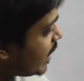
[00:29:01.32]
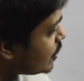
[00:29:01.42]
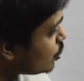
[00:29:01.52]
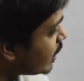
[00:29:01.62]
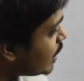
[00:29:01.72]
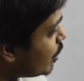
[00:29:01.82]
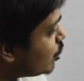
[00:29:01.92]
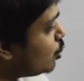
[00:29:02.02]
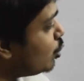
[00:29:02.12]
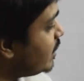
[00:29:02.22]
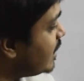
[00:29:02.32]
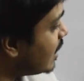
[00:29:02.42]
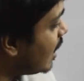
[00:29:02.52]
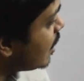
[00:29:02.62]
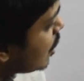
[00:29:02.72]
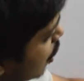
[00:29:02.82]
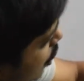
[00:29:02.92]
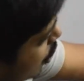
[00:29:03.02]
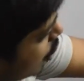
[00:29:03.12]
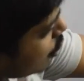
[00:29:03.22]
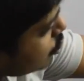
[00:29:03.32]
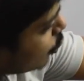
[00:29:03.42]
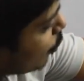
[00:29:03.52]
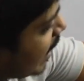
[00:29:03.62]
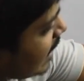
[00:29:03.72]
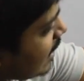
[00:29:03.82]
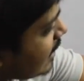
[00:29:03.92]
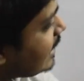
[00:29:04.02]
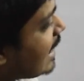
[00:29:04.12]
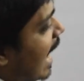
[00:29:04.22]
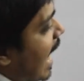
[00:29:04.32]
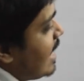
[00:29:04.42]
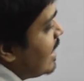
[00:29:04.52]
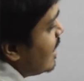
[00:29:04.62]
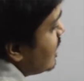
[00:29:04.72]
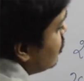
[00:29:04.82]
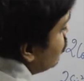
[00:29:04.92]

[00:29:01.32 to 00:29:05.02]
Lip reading: are talking about 2 theta. So when the angle is